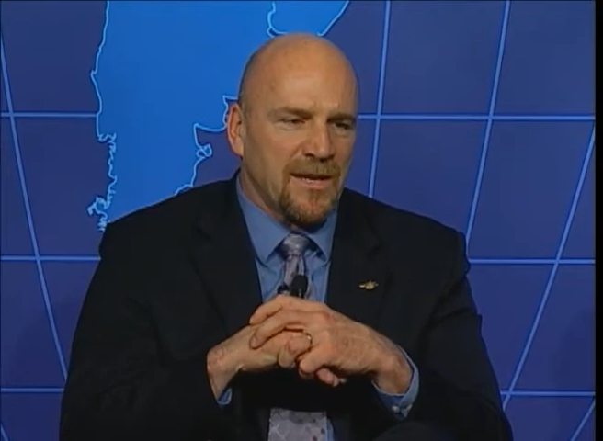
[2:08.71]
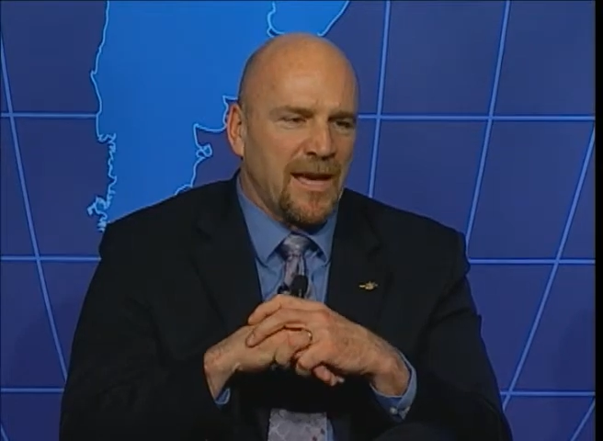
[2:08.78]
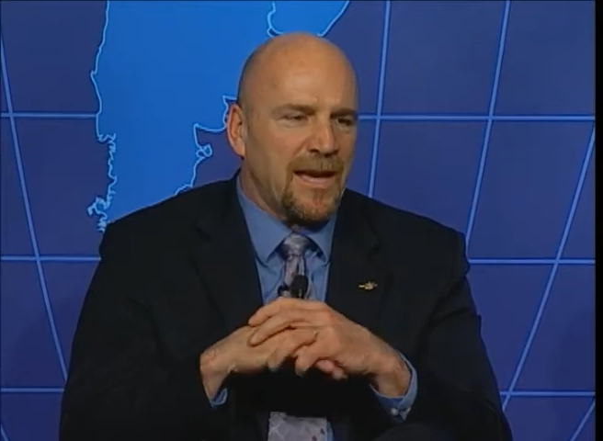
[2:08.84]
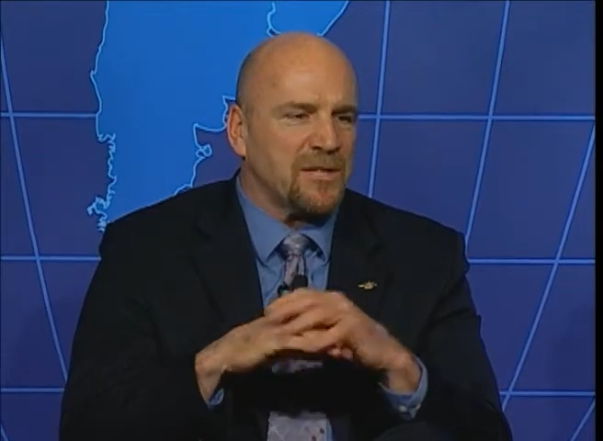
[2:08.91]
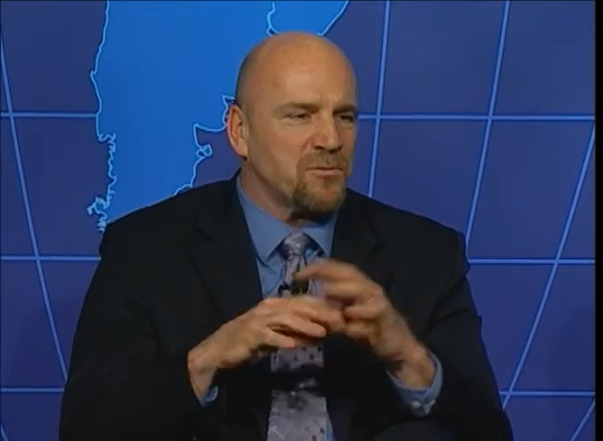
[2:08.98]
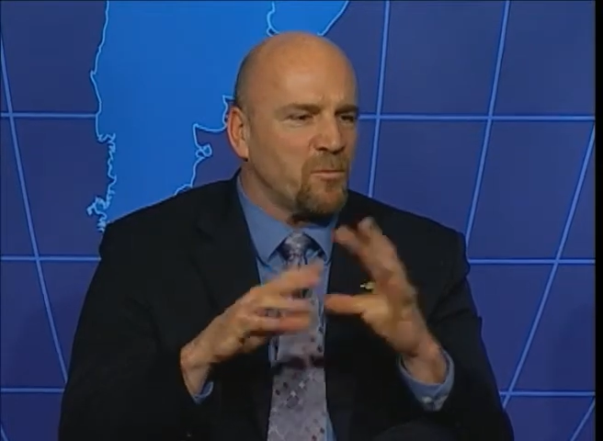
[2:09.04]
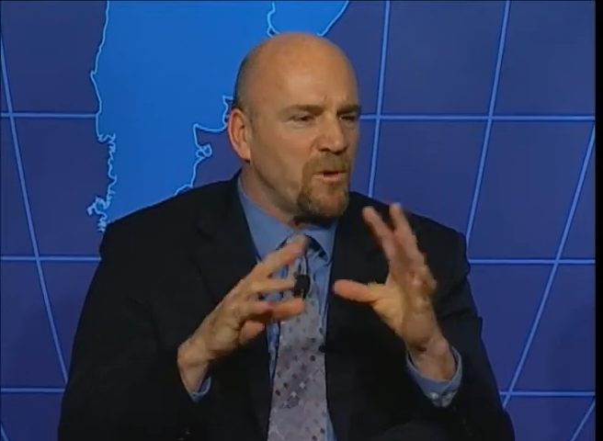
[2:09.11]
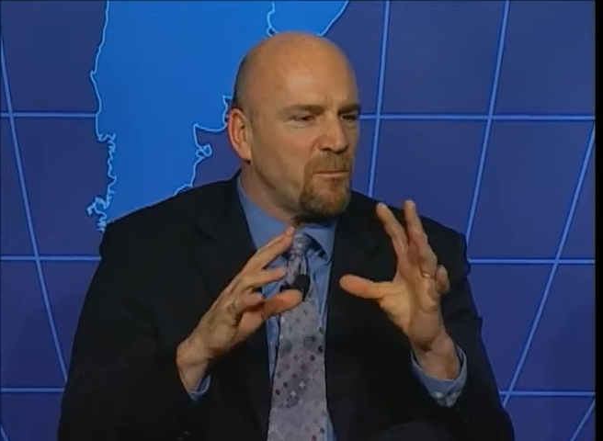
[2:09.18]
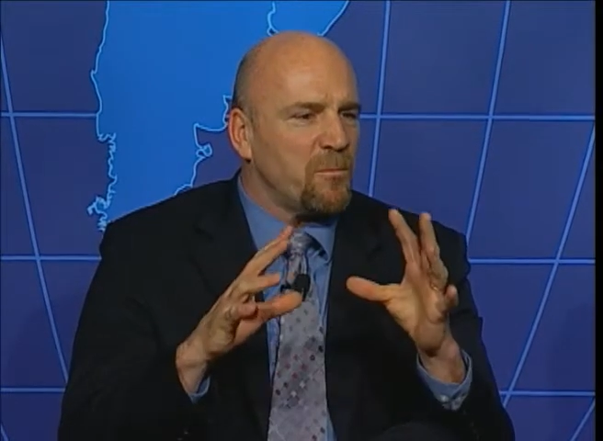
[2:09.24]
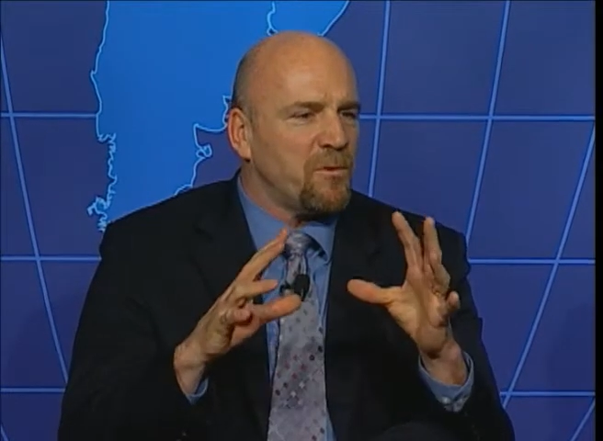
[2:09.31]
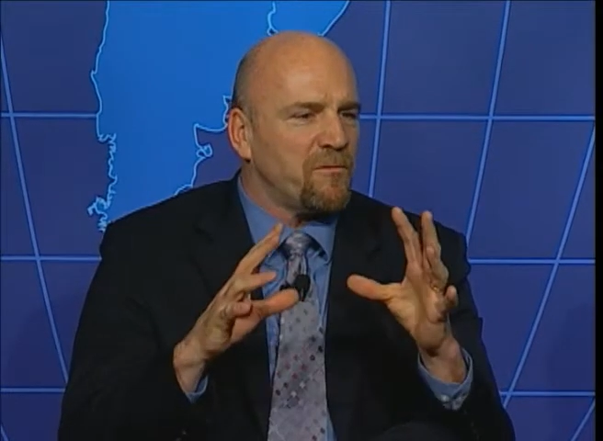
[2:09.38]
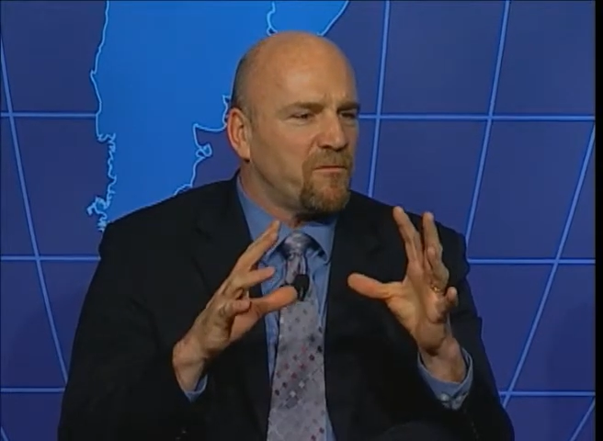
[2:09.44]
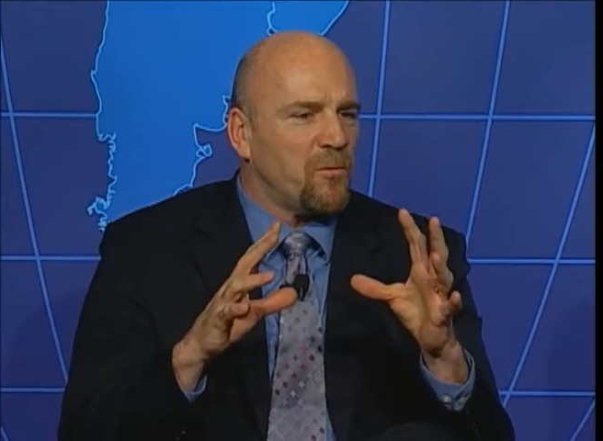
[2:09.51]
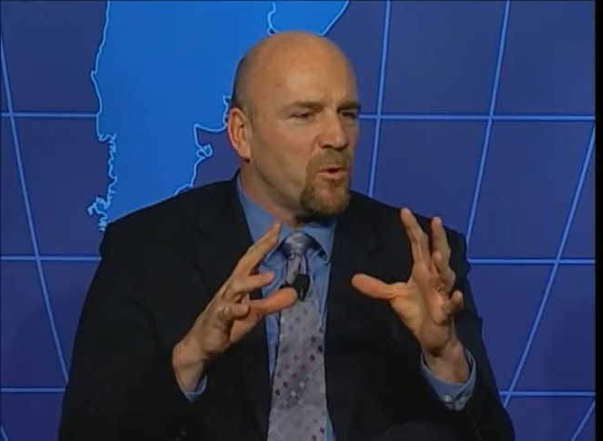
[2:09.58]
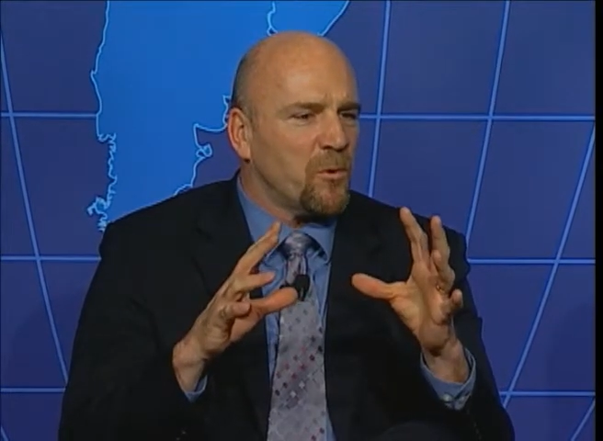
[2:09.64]
as we
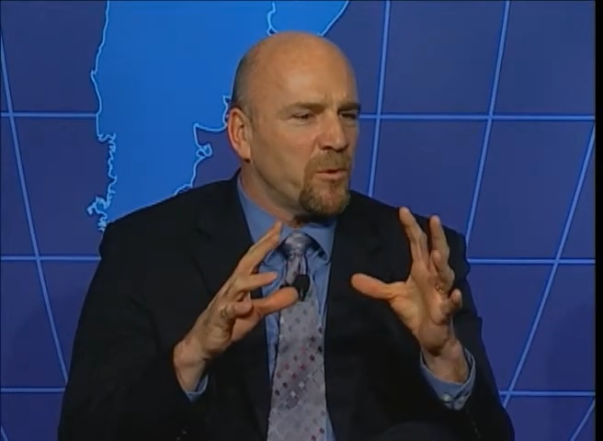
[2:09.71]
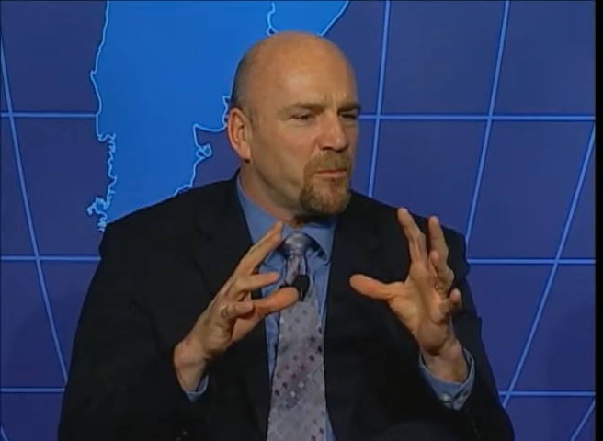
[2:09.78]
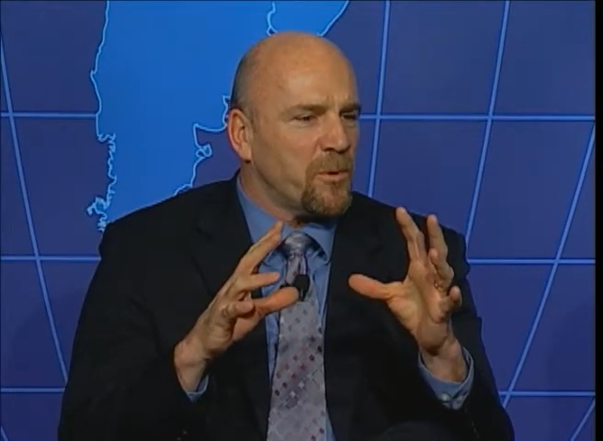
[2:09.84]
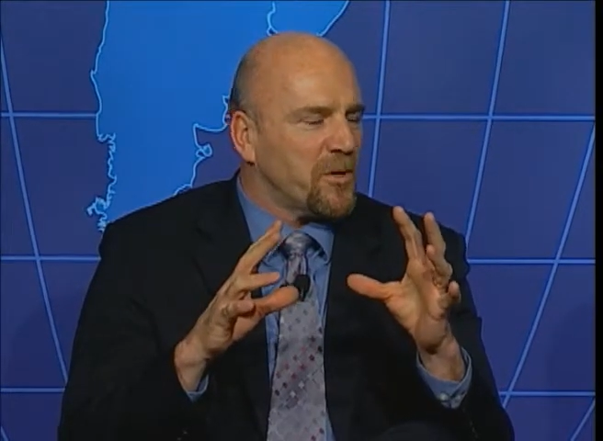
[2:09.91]
move forward,